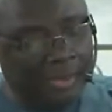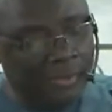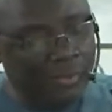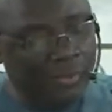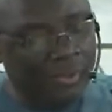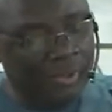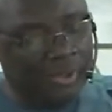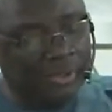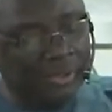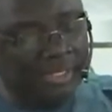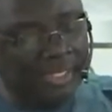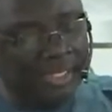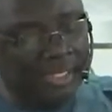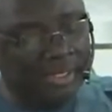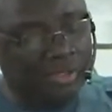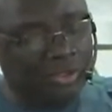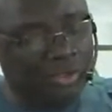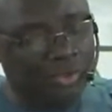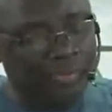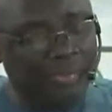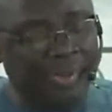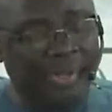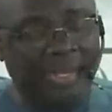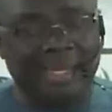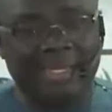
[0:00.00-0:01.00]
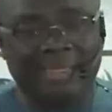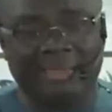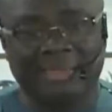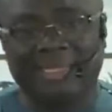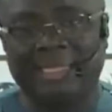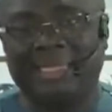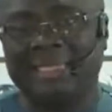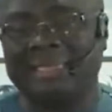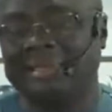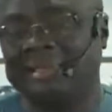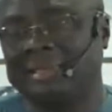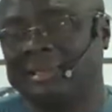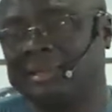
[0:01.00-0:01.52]
want us to pay
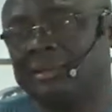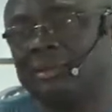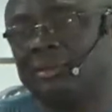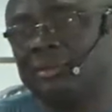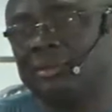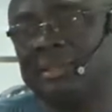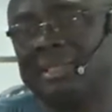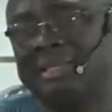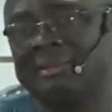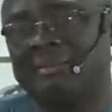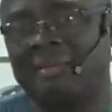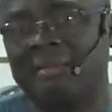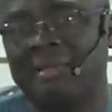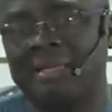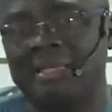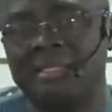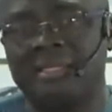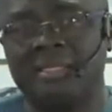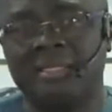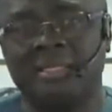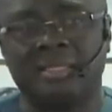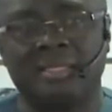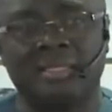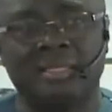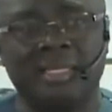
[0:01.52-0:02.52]
attention to the things He's